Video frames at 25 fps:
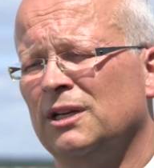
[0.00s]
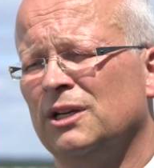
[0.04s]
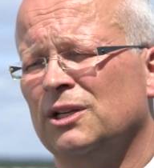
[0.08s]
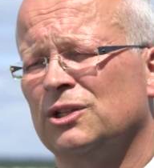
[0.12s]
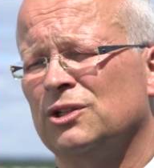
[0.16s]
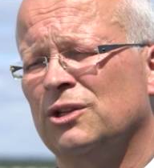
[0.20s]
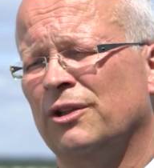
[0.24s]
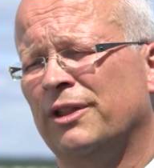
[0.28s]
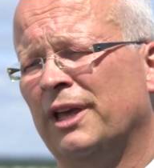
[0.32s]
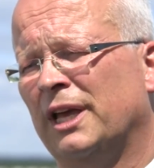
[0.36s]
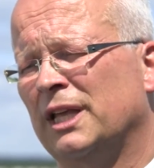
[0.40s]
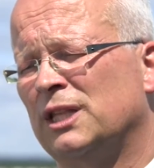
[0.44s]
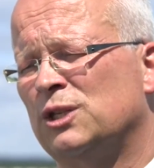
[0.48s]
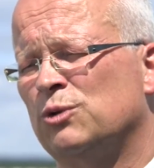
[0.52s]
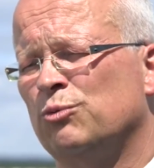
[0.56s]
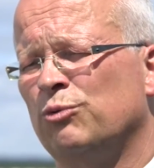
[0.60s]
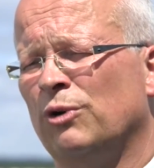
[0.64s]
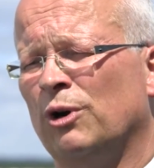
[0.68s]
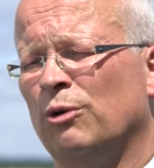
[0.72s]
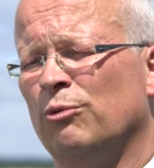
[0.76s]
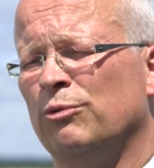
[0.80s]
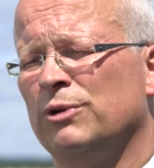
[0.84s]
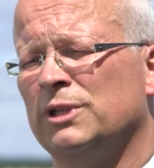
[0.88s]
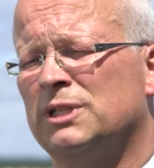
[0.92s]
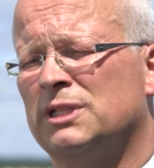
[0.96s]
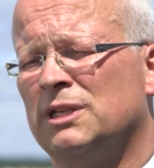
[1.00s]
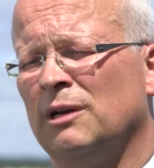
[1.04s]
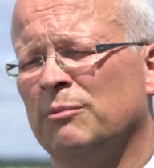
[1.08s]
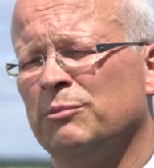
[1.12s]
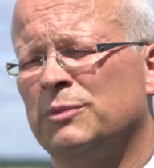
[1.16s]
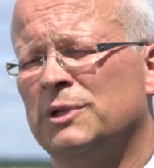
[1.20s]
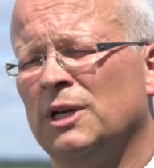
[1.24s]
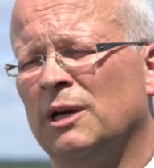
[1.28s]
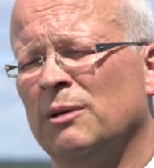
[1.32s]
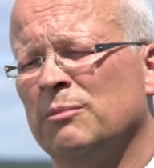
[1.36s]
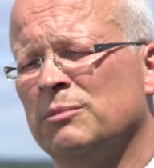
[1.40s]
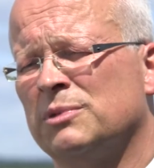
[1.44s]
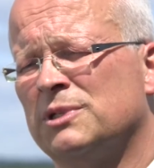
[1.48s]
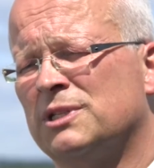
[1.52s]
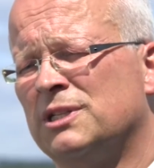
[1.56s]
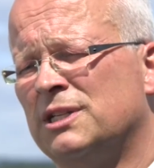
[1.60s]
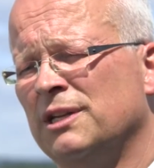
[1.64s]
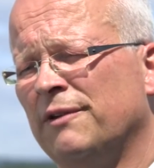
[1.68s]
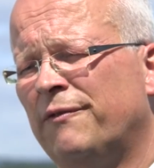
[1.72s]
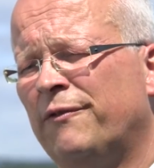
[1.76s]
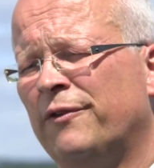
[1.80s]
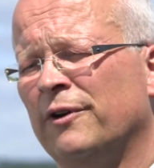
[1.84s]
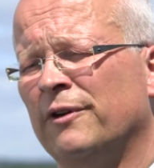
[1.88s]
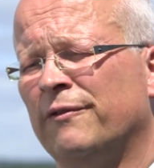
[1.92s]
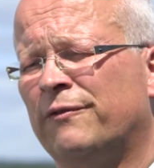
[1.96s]
So that's where we sometimes
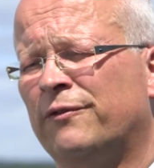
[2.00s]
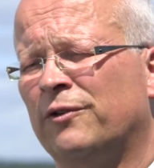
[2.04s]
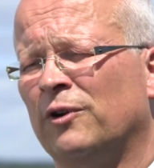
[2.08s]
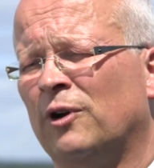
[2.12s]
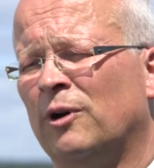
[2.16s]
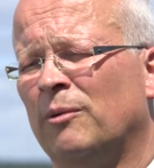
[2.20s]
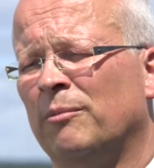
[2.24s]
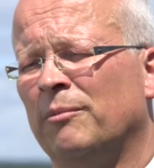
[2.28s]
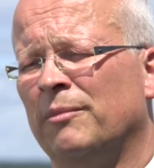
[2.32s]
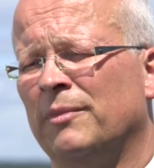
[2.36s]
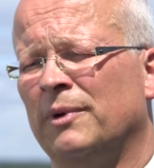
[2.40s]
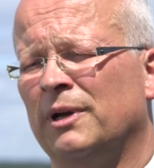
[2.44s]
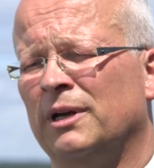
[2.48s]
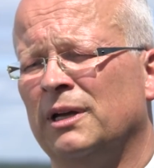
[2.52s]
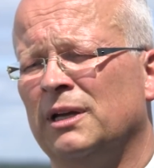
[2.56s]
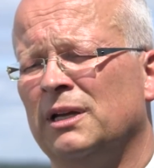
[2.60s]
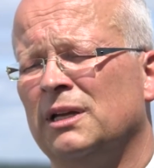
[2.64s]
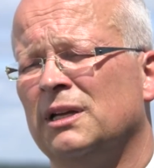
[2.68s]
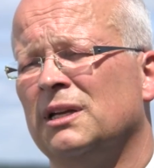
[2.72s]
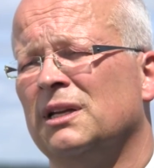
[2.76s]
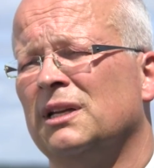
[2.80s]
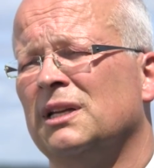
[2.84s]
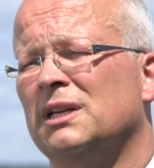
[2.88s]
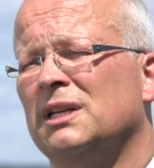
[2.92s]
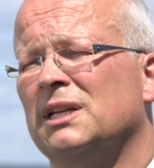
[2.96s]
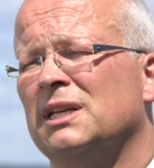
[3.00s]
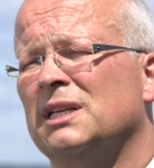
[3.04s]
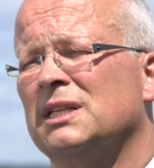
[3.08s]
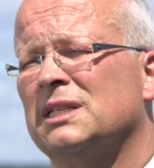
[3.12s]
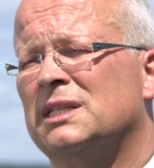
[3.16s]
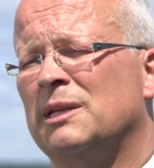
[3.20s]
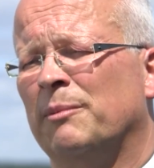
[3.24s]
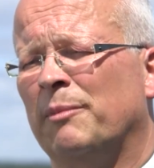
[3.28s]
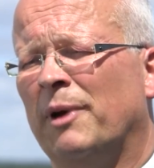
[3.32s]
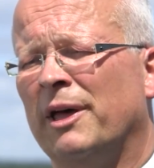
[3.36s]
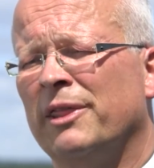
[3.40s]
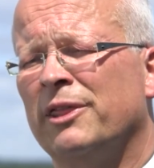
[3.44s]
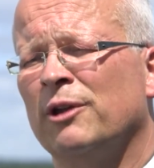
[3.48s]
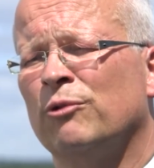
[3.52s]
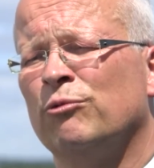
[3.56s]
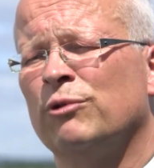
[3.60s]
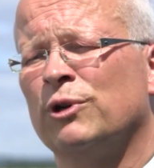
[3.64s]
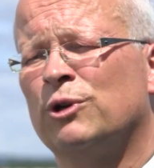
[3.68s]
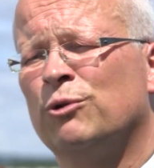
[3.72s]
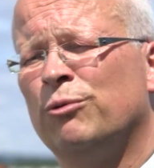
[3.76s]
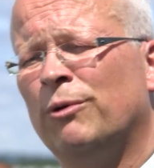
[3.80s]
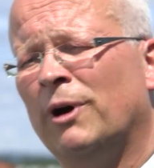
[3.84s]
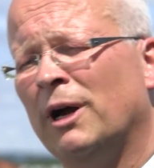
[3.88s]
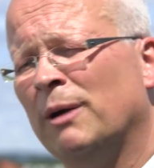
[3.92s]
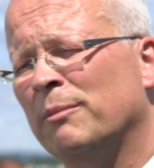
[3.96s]
differ from some other
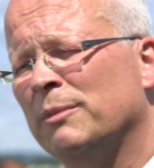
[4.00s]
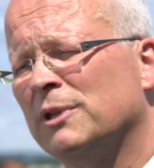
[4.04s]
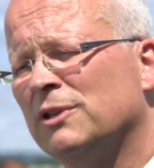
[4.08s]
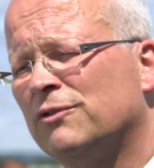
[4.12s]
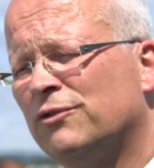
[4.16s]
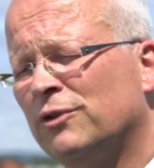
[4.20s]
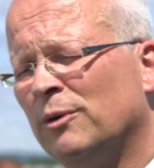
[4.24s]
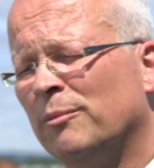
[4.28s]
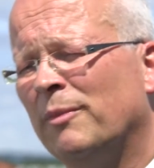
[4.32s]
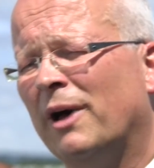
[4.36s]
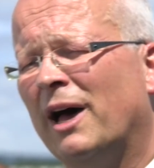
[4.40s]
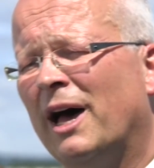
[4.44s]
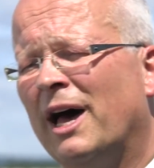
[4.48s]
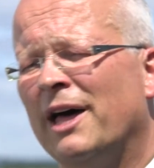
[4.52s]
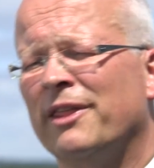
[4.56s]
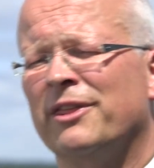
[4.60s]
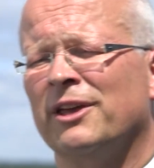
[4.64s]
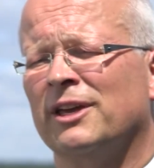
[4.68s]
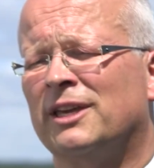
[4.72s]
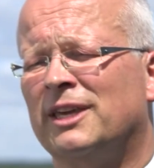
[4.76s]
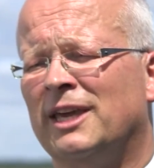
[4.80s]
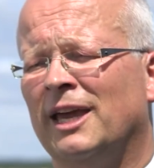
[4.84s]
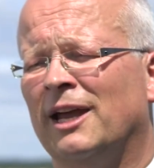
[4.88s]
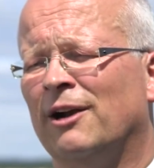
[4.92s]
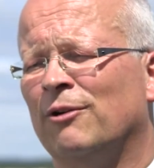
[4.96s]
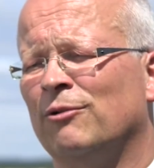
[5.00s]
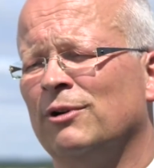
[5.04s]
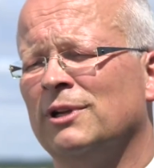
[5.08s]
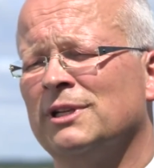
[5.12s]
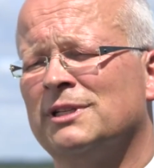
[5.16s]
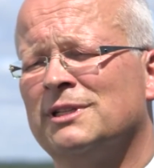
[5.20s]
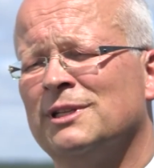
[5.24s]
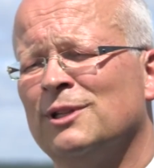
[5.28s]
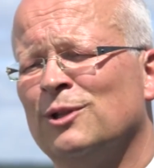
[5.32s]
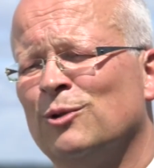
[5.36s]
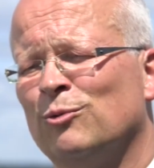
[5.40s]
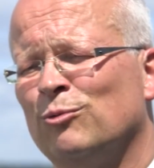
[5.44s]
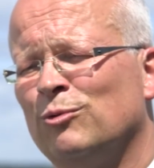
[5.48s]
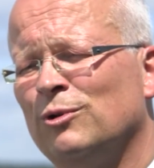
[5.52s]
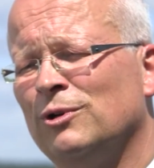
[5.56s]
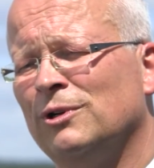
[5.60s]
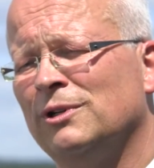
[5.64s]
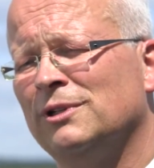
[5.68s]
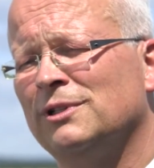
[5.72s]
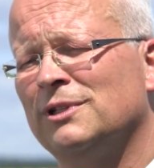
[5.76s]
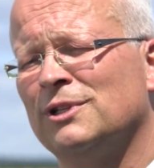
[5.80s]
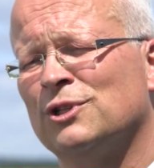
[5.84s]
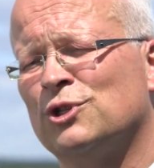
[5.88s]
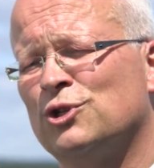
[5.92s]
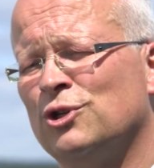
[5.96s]
requirements from other carriers in the
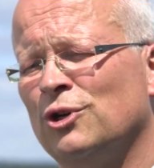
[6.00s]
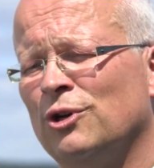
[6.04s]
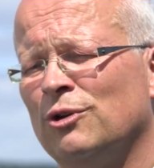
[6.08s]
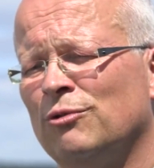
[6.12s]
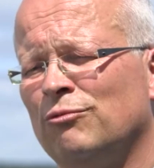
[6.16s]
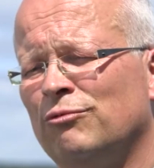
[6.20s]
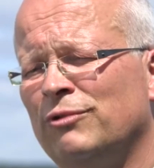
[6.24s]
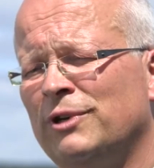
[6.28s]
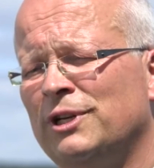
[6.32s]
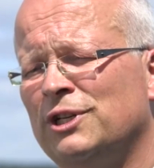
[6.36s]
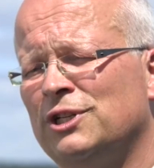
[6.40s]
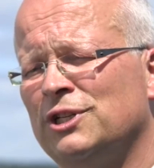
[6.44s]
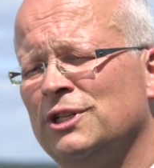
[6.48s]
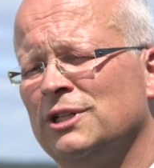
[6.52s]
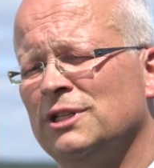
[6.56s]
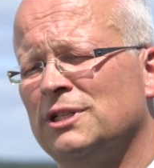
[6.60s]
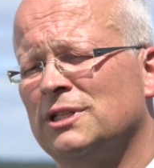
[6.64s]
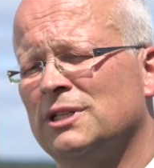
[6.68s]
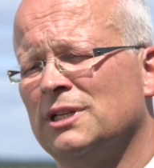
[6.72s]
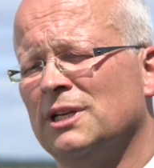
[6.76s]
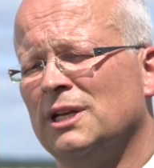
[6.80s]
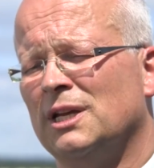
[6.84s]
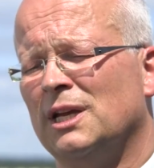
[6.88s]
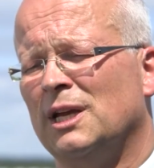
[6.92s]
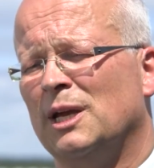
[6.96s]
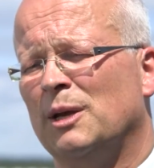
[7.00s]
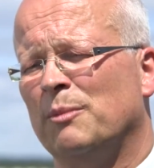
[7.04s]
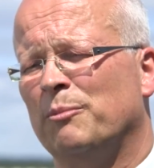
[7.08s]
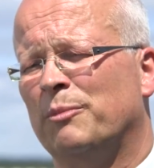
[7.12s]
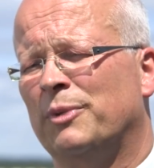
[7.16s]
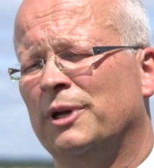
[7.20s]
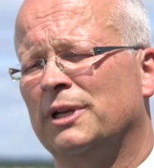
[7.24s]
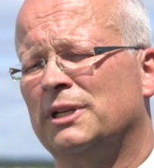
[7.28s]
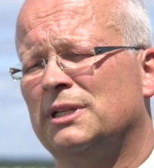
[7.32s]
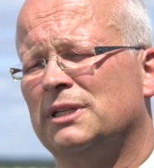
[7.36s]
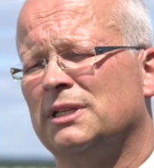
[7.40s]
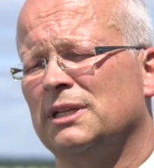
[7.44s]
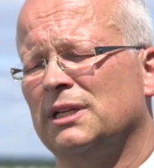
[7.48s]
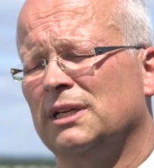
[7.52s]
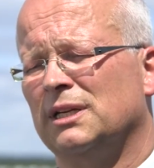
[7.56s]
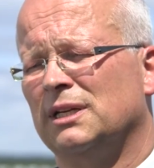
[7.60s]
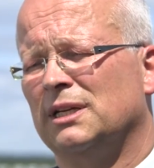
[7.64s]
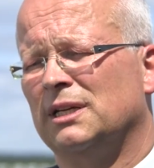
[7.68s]
world in certain regions. But